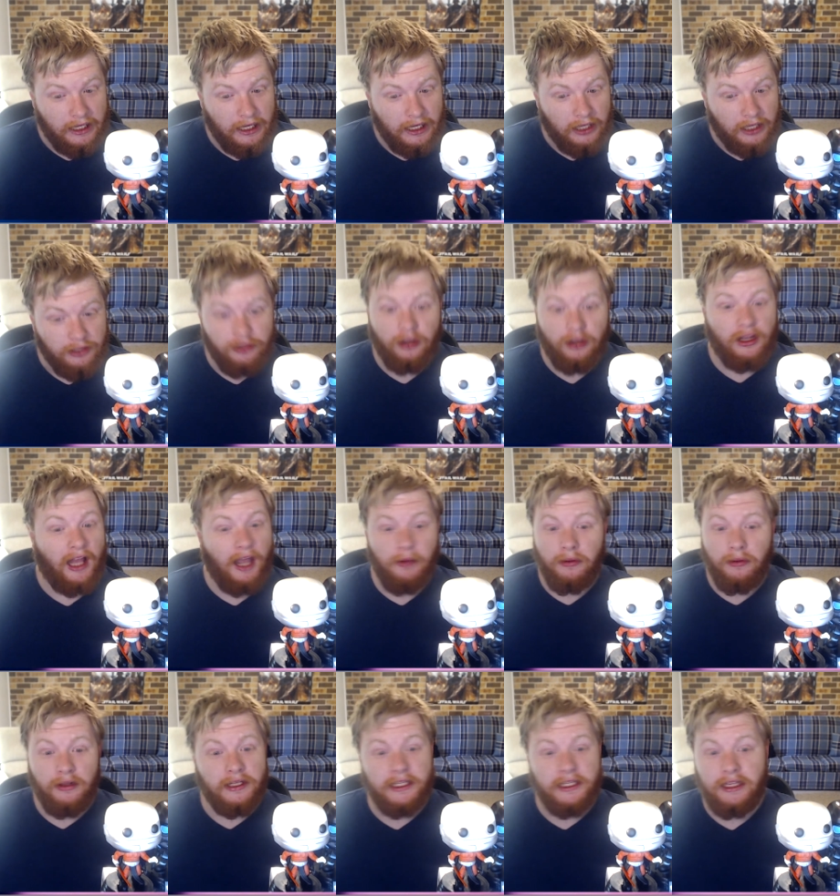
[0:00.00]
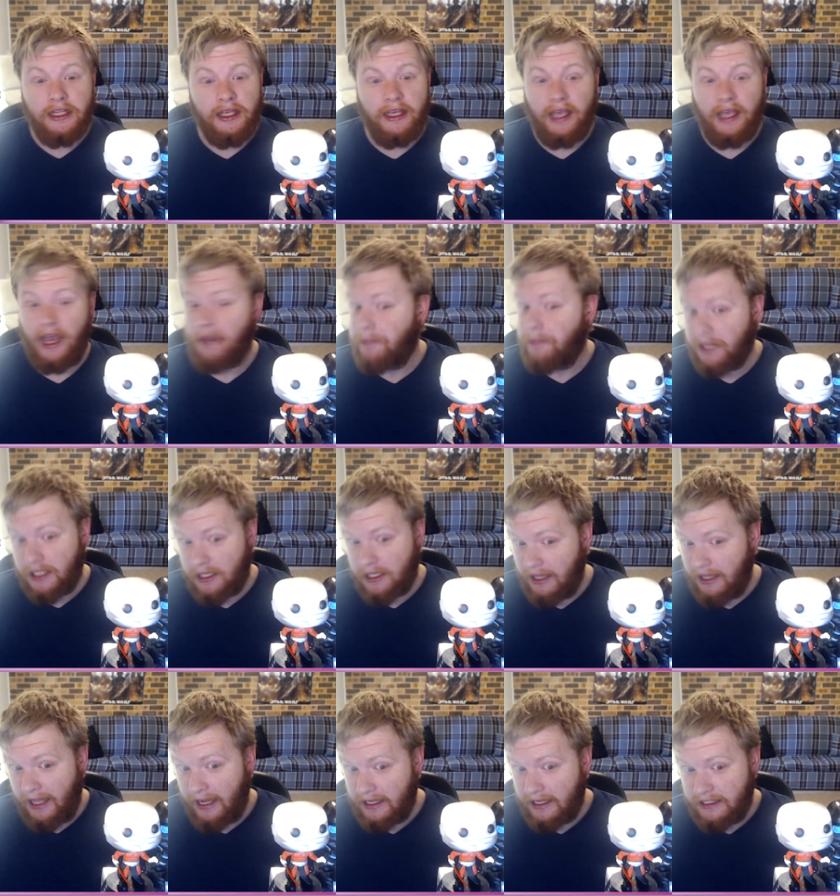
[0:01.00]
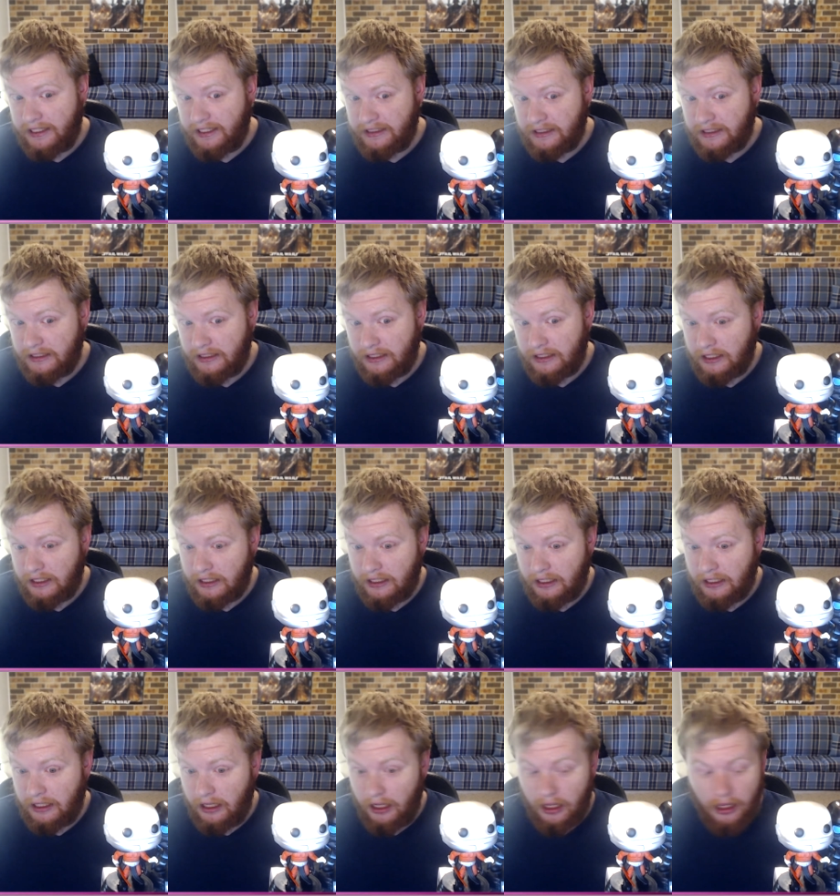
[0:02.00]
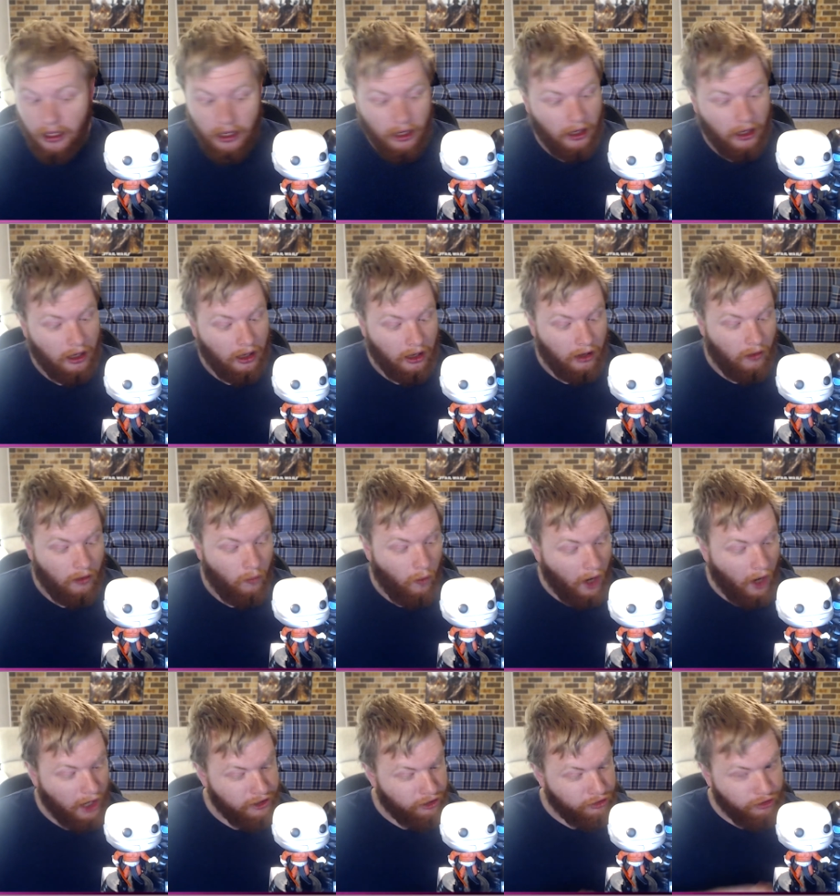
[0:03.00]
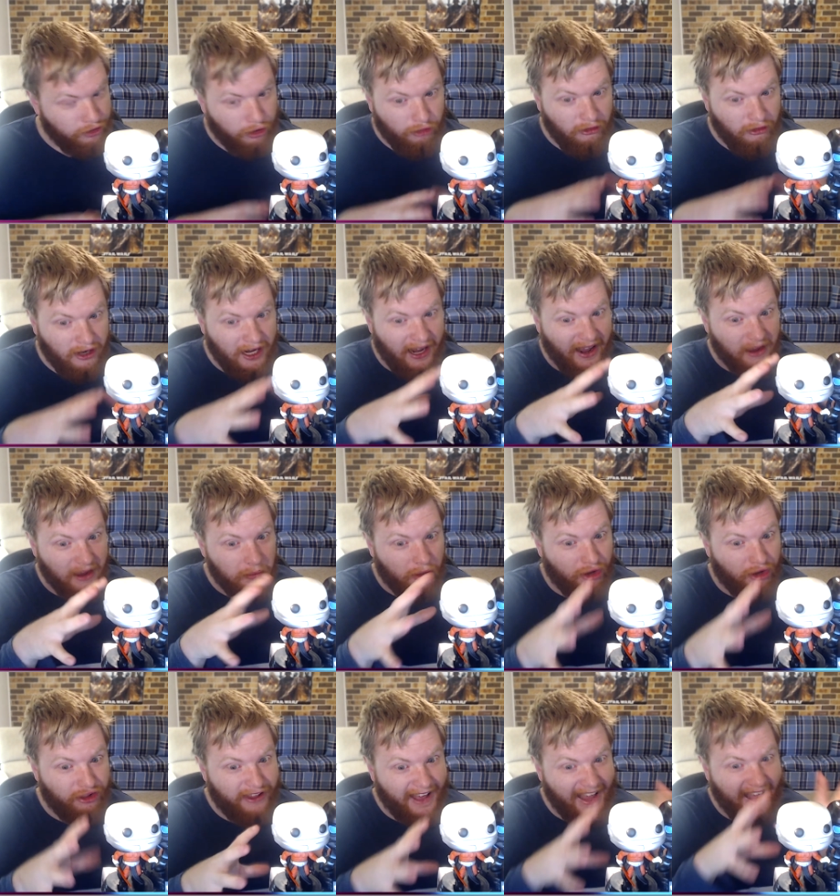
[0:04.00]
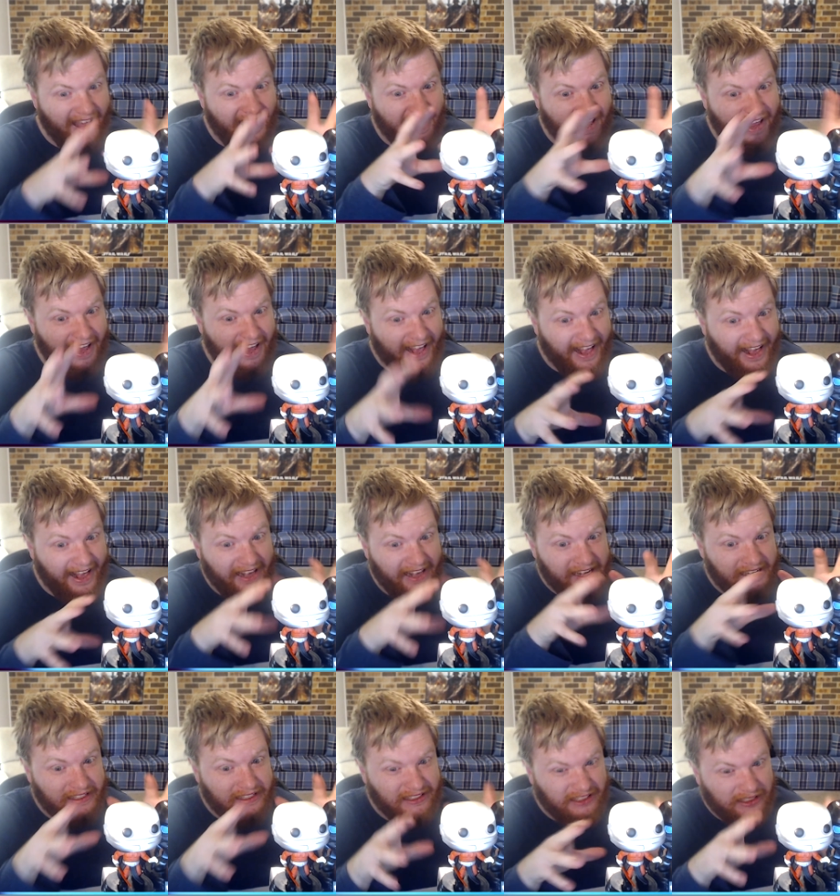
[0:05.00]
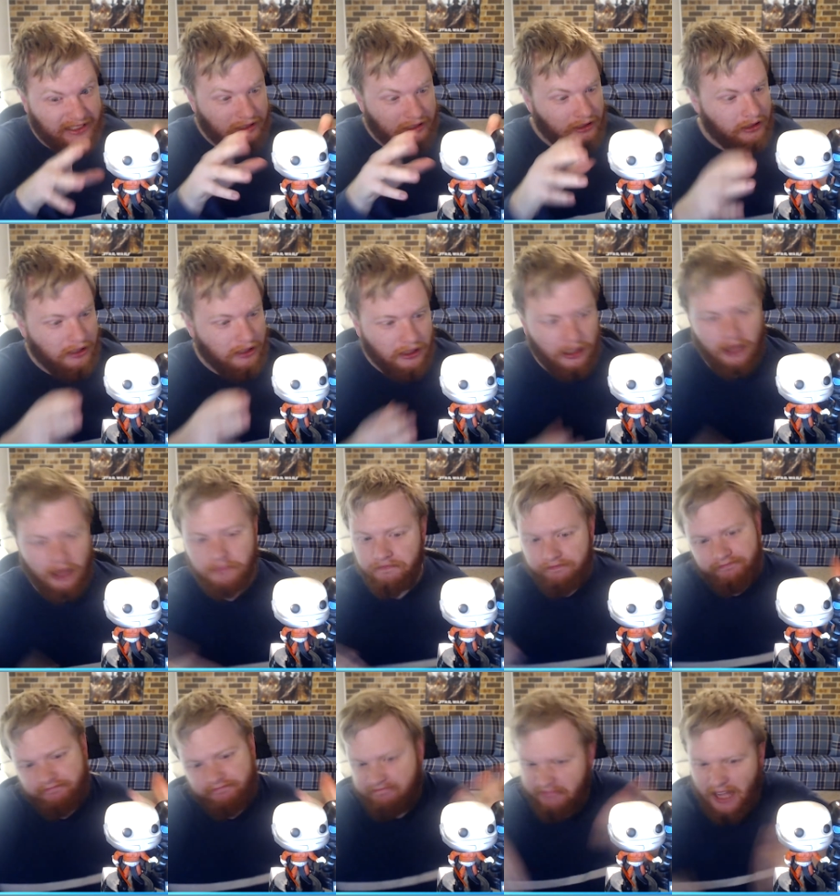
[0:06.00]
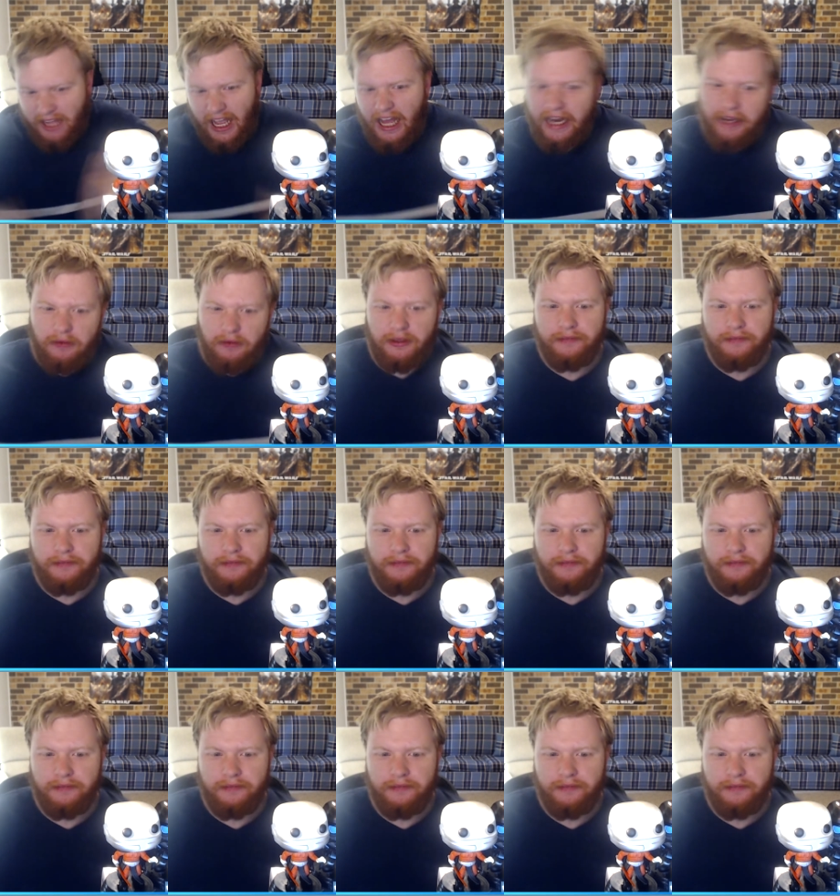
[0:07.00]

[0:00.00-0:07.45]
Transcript: You're labelling the Epic Collections. Why you not label these? Anyway.